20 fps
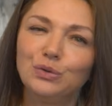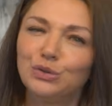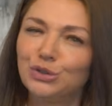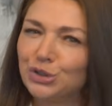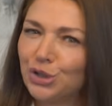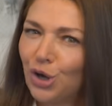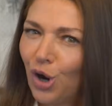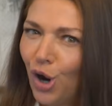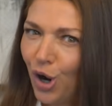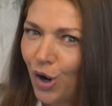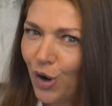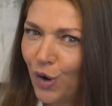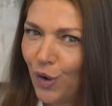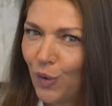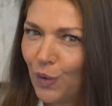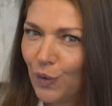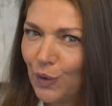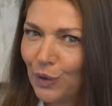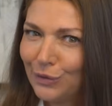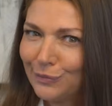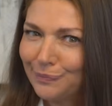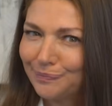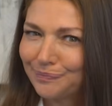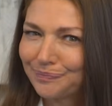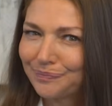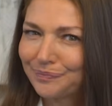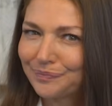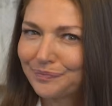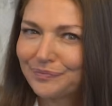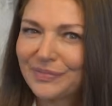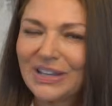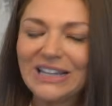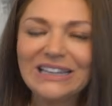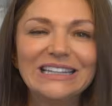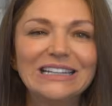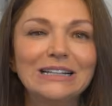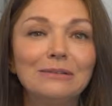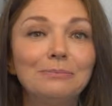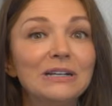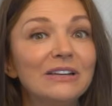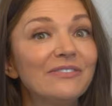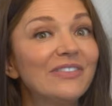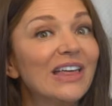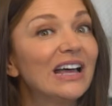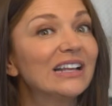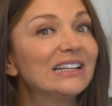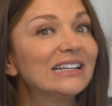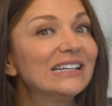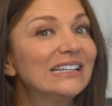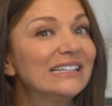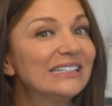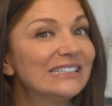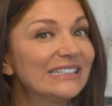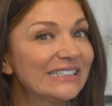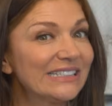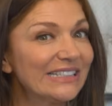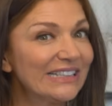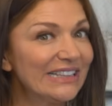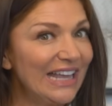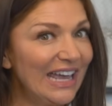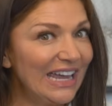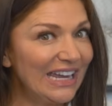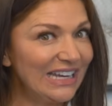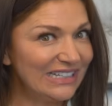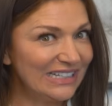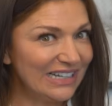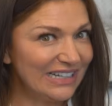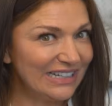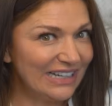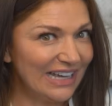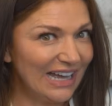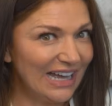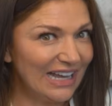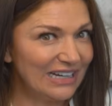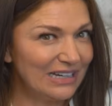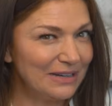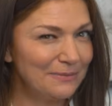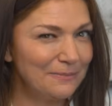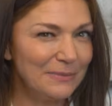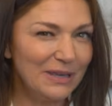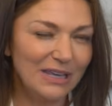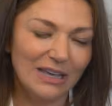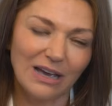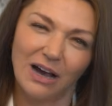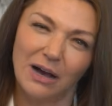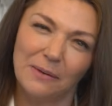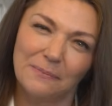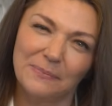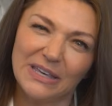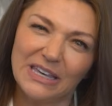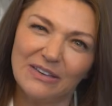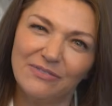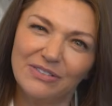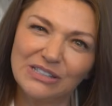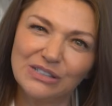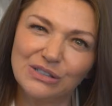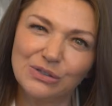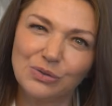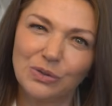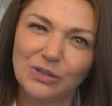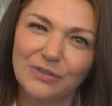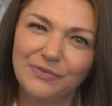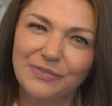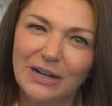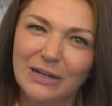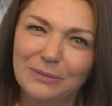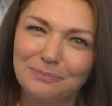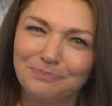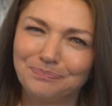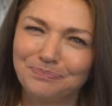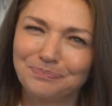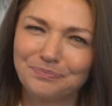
charcoal, a little bit of that slate again, even sort of a